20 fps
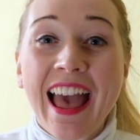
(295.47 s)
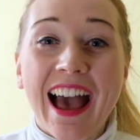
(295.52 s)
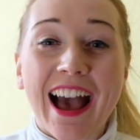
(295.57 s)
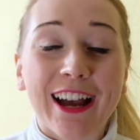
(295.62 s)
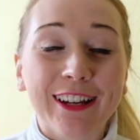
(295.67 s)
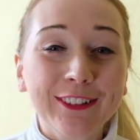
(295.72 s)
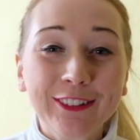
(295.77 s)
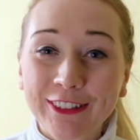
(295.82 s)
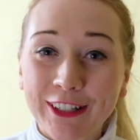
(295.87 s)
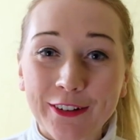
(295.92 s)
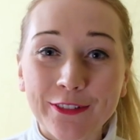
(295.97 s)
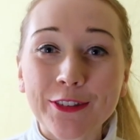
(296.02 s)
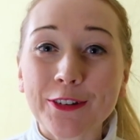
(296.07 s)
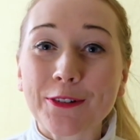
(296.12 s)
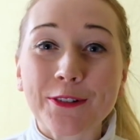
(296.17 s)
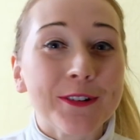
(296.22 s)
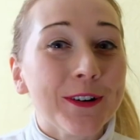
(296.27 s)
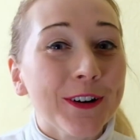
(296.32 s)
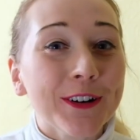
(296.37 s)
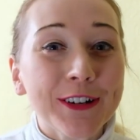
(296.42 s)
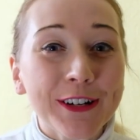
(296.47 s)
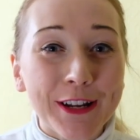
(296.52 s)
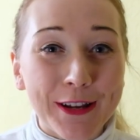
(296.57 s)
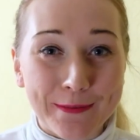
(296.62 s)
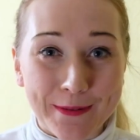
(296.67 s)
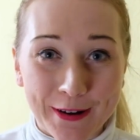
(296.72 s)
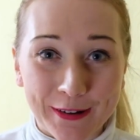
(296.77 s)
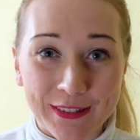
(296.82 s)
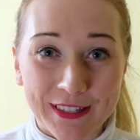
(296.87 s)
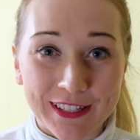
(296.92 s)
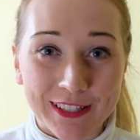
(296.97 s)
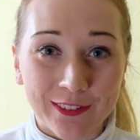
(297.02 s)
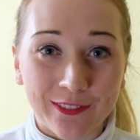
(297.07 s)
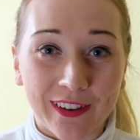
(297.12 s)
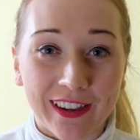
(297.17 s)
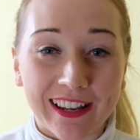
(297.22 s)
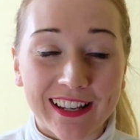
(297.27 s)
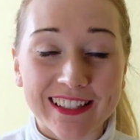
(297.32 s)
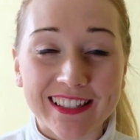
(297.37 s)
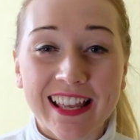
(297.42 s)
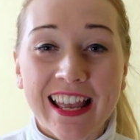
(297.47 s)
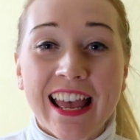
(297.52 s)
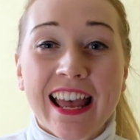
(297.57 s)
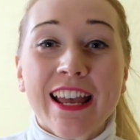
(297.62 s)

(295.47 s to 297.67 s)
I don't have to worry about these things.